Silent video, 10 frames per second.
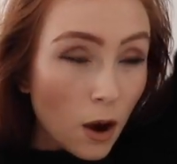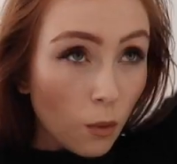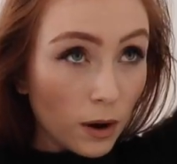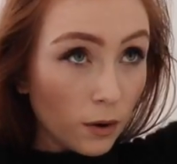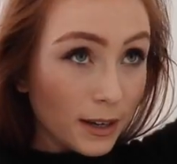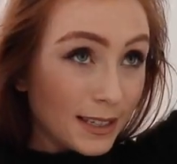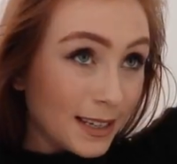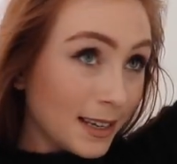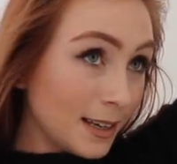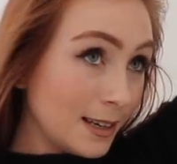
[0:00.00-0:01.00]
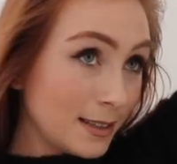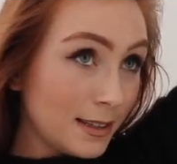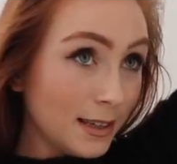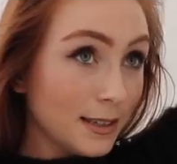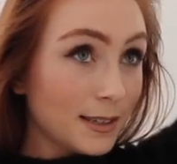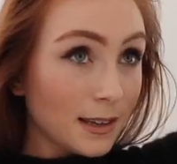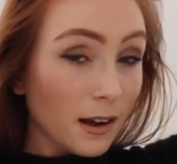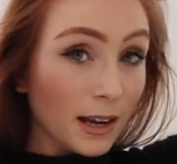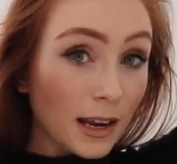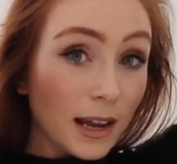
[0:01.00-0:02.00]
we're going to tease these
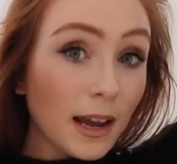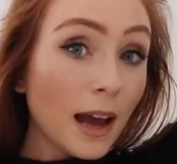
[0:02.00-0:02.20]
slightly